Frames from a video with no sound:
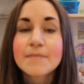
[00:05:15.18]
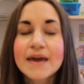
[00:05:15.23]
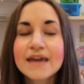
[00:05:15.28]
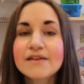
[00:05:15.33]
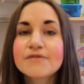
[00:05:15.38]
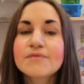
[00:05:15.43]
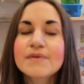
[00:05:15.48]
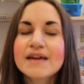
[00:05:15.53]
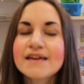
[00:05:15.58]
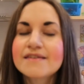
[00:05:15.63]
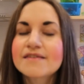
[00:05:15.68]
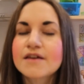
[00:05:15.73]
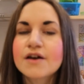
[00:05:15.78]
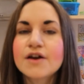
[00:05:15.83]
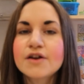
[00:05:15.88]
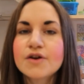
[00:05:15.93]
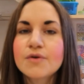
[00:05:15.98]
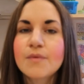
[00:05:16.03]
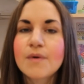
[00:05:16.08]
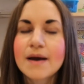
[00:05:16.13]
Main
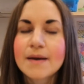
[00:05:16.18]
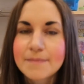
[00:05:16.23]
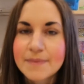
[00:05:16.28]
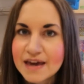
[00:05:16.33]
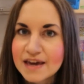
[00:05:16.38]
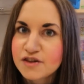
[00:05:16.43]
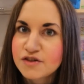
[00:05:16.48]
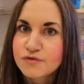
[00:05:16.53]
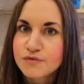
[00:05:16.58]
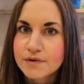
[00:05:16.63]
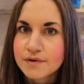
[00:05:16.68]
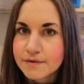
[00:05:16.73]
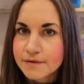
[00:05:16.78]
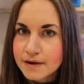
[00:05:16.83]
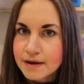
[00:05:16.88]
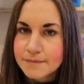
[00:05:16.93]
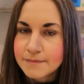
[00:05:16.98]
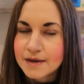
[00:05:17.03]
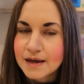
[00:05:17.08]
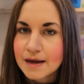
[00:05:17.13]
reason why pastry
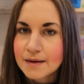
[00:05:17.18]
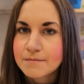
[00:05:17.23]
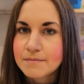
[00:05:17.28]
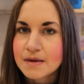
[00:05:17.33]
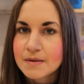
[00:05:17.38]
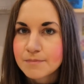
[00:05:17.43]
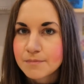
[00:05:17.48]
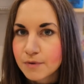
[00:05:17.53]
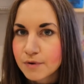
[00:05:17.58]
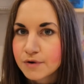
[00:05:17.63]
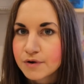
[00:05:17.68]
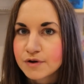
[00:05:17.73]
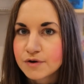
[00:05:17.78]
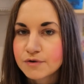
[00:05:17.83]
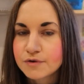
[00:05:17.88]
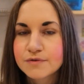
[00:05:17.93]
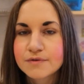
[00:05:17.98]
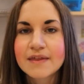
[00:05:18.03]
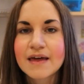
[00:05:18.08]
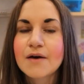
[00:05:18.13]
cream can be
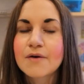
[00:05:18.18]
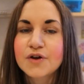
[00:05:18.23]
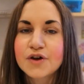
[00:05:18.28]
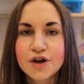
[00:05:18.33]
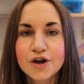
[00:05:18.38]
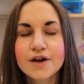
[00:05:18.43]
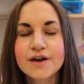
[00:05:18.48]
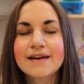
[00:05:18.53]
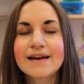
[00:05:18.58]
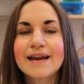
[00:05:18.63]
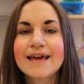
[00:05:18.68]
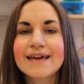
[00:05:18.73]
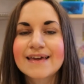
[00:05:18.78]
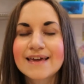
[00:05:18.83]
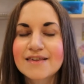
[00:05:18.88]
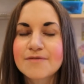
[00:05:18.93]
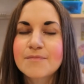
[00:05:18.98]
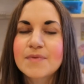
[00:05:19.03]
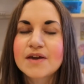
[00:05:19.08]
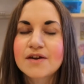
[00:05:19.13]
boiled without curdling
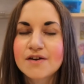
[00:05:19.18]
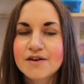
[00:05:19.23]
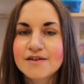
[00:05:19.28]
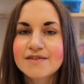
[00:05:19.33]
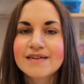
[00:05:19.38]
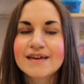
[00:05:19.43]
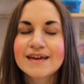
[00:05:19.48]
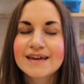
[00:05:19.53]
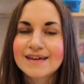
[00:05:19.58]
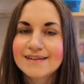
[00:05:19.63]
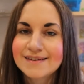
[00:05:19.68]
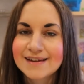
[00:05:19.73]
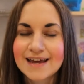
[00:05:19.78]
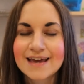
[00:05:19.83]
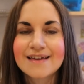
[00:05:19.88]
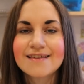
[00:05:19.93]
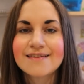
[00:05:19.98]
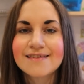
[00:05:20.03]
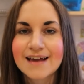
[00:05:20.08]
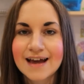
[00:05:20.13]
is because it
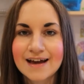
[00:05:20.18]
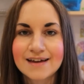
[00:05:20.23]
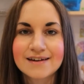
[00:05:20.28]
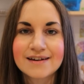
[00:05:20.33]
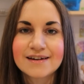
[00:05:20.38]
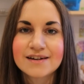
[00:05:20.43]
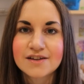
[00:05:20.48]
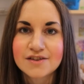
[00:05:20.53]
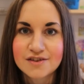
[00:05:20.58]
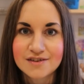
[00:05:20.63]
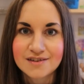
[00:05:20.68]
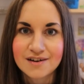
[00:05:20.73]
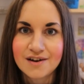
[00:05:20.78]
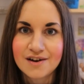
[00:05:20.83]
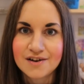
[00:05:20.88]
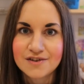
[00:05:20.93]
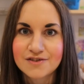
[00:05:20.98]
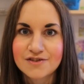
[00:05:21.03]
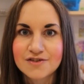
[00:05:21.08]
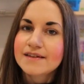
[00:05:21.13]
contains added
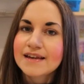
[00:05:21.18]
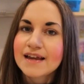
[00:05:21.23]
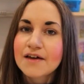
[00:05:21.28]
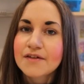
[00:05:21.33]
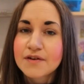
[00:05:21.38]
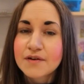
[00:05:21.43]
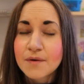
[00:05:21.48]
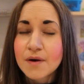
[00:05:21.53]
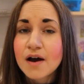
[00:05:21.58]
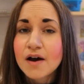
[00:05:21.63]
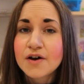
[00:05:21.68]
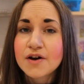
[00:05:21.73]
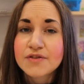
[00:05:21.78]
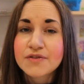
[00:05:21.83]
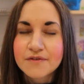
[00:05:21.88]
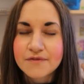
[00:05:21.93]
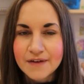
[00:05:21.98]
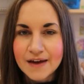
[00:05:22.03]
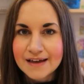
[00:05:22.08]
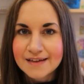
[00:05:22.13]
starch. Now, there are
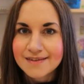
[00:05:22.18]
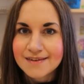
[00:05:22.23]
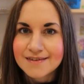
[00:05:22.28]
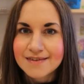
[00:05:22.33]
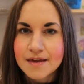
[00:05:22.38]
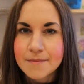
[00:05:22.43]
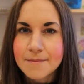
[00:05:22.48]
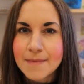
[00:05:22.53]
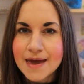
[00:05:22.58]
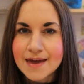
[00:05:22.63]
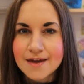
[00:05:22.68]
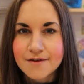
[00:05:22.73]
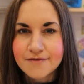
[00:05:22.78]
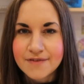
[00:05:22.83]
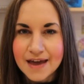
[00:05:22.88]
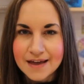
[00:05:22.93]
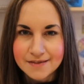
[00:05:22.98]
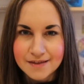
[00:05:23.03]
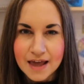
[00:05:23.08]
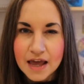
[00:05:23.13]
other factors that may
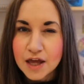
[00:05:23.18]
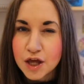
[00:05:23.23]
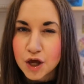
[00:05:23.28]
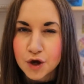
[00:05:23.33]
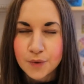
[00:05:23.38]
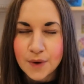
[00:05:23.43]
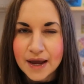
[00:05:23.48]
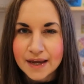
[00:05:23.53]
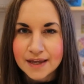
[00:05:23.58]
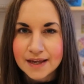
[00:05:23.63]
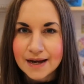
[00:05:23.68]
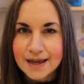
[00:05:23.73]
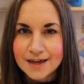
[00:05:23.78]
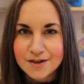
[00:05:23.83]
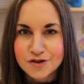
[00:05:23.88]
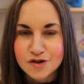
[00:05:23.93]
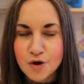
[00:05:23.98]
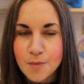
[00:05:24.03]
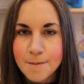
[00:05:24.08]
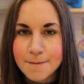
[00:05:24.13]
affect egg
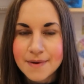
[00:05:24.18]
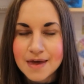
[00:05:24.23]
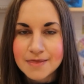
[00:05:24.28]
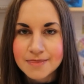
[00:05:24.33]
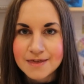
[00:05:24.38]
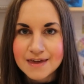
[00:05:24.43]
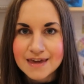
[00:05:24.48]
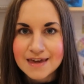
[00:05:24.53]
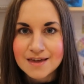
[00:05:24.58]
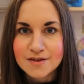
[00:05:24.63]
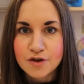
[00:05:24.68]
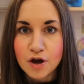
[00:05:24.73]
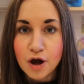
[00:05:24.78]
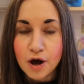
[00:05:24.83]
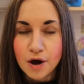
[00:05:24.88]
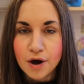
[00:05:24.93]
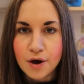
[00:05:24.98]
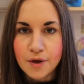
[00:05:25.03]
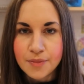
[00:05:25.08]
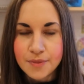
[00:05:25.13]
coagulation, but these
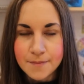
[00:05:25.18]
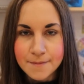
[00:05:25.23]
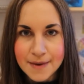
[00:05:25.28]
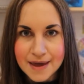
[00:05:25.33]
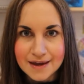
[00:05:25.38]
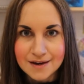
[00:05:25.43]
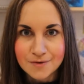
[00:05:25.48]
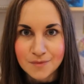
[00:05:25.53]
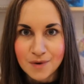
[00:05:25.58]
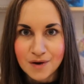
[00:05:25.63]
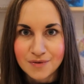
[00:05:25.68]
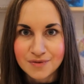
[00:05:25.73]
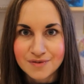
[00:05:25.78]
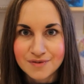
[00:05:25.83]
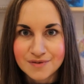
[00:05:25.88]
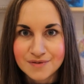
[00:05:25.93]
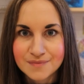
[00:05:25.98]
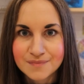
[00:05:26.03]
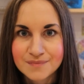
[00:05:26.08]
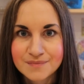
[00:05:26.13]
are the main
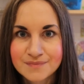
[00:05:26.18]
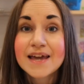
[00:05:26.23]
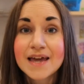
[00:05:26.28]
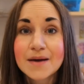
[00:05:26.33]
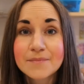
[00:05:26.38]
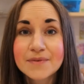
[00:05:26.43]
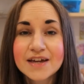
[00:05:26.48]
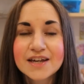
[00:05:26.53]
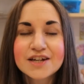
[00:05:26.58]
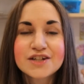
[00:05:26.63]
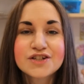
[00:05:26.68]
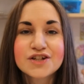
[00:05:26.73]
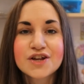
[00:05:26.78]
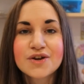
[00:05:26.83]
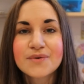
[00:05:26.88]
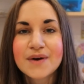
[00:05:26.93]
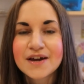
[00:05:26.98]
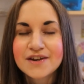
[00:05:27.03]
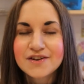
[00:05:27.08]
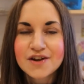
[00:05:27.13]
ones. I am going to
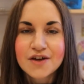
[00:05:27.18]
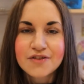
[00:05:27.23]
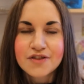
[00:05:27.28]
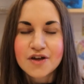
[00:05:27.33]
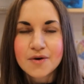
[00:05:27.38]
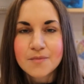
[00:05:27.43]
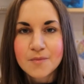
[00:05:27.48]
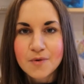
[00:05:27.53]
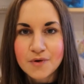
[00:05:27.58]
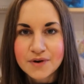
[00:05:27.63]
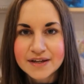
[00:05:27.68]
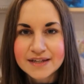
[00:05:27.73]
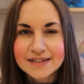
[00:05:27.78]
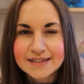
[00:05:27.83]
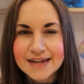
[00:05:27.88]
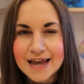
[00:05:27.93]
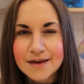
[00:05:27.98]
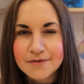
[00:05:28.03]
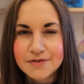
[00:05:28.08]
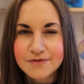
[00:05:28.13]
do another more
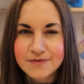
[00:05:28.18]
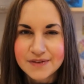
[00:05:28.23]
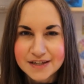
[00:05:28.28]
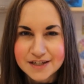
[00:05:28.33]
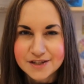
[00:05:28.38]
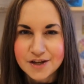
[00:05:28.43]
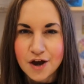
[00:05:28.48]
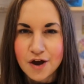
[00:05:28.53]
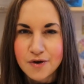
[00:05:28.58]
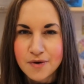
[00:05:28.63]
in-depth video